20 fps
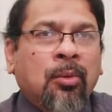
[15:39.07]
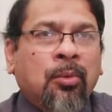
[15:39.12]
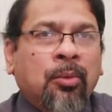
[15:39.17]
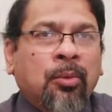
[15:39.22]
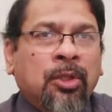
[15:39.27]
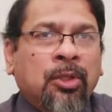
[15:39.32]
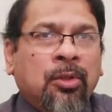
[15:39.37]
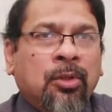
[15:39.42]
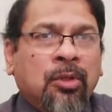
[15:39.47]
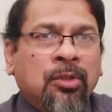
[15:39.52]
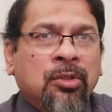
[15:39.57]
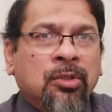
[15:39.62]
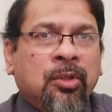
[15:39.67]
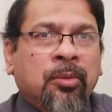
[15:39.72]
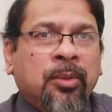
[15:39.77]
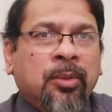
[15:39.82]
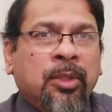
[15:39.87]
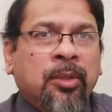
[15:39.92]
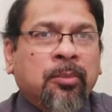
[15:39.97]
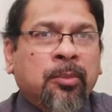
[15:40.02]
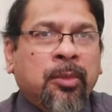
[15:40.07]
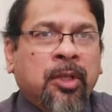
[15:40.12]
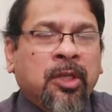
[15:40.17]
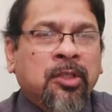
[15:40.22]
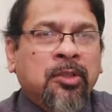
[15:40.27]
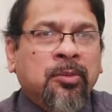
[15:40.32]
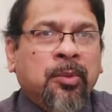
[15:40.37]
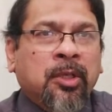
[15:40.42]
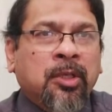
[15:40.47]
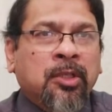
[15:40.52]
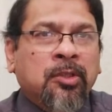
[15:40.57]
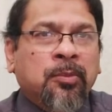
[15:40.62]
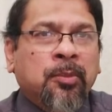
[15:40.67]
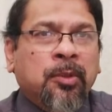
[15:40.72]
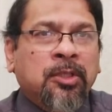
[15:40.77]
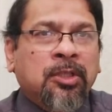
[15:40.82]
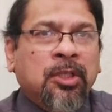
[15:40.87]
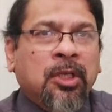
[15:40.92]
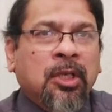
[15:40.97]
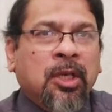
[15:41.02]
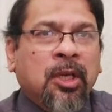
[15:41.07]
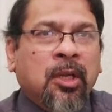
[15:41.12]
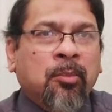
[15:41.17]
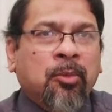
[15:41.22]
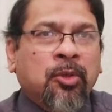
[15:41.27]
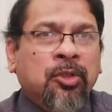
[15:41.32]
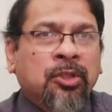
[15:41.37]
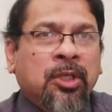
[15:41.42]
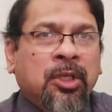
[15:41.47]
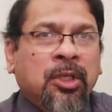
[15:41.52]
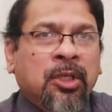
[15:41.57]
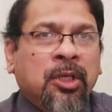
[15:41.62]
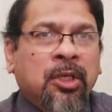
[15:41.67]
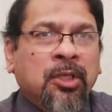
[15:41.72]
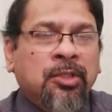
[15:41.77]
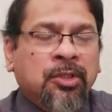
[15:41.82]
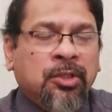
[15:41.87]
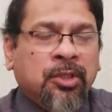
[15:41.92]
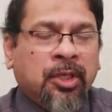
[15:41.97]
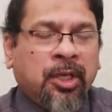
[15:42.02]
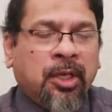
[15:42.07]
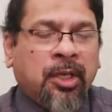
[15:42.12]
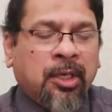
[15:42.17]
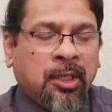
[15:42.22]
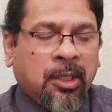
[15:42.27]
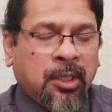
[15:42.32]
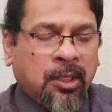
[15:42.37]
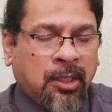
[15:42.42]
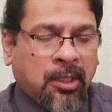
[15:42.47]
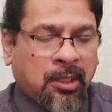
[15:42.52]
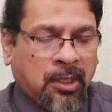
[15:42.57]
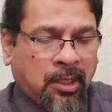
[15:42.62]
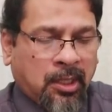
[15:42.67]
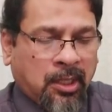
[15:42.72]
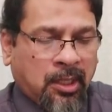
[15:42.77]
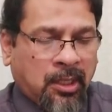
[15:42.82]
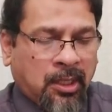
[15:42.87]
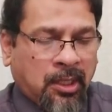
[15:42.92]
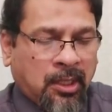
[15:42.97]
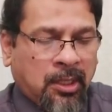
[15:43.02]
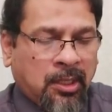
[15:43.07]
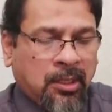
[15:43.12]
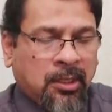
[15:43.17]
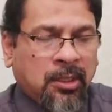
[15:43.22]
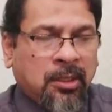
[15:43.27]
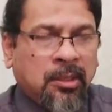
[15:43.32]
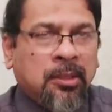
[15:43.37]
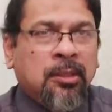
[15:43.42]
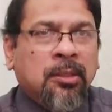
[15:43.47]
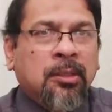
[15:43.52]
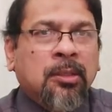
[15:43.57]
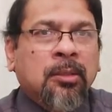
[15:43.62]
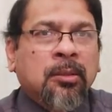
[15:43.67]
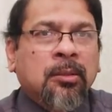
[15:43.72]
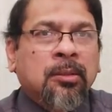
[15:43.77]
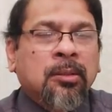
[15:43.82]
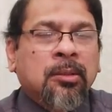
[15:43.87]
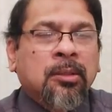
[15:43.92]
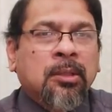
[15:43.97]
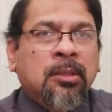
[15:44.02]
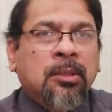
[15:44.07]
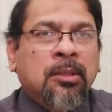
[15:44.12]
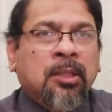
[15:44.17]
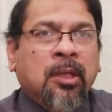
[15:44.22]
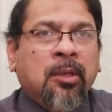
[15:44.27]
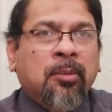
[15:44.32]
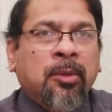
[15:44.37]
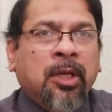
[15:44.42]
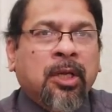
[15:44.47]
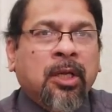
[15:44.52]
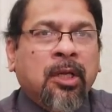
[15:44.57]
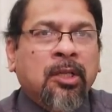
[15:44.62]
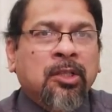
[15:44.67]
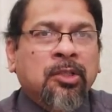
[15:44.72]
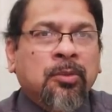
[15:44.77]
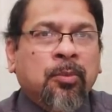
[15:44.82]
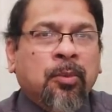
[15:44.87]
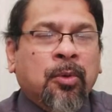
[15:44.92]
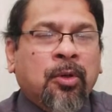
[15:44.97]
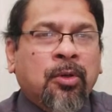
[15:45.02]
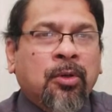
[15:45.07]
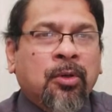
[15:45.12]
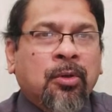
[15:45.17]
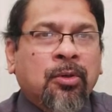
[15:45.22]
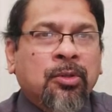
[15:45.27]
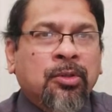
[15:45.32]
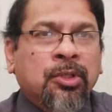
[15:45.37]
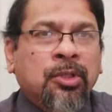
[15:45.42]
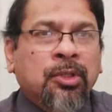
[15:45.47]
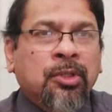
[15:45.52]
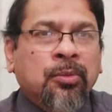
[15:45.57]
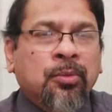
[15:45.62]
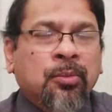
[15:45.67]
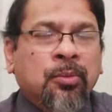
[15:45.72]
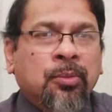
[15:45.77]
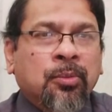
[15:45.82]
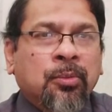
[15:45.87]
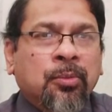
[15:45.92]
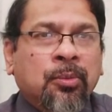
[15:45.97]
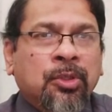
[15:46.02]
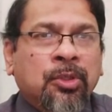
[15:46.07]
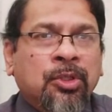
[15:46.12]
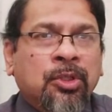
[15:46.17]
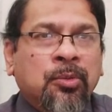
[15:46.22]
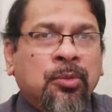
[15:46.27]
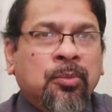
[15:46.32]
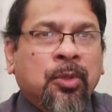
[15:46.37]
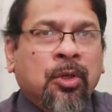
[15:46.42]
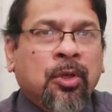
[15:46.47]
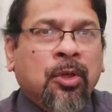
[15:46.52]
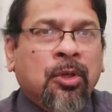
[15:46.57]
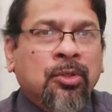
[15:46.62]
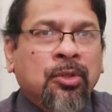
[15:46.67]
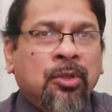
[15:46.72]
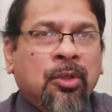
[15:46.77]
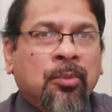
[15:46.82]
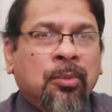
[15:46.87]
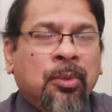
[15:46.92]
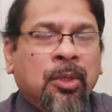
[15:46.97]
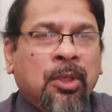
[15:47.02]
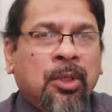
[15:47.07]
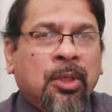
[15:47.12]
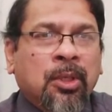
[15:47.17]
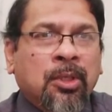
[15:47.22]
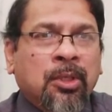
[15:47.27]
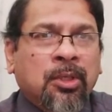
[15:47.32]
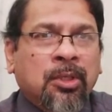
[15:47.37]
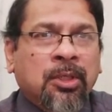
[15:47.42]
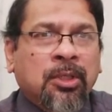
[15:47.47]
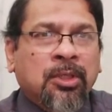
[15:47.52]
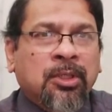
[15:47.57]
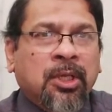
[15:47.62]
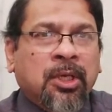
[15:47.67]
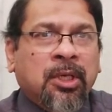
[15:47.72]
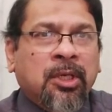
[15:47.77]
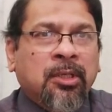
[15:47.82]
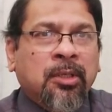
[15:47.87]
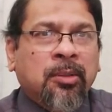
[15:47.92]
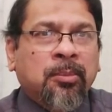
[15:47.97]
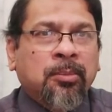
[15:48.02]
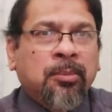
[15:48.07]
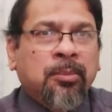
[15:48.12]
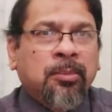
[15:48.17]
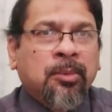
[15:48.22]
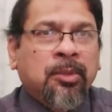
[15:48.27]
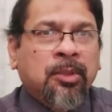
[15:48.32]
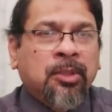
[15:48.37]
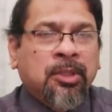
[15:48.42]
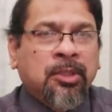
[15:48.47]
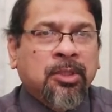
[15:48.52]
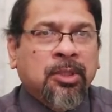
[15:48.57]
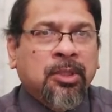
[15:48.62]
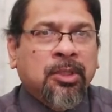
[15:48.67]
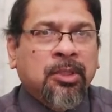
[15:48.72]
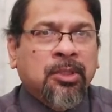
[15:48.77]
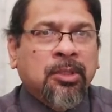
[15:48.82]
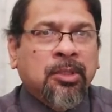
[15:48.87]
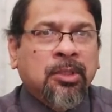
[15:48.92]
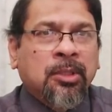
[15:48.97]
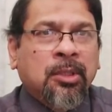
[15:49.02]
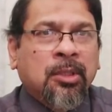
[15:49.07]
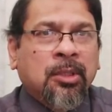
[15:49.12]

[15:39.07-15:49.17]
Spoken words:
with conservative management, especially lumbosacral strain. And cervical spondylosis, which is because of degenerative disease,